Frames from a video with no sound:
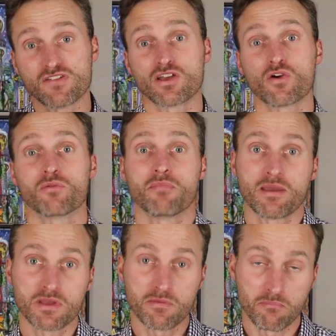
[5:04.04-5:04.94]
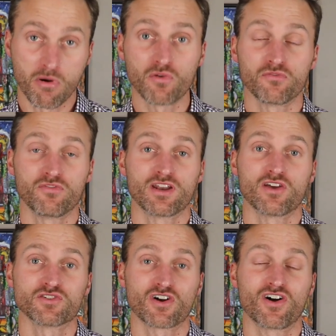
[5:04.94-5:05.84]
video and maybe both
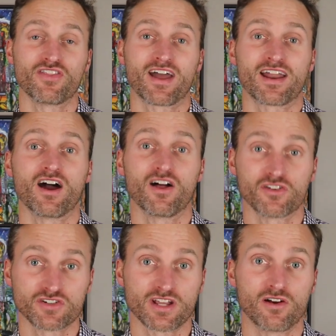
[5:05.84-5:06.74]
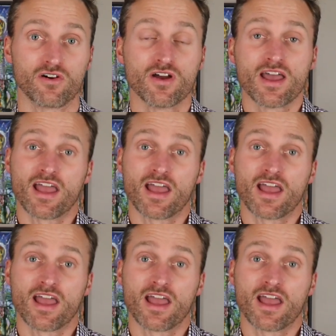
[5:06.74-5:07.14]
videos on that other channel,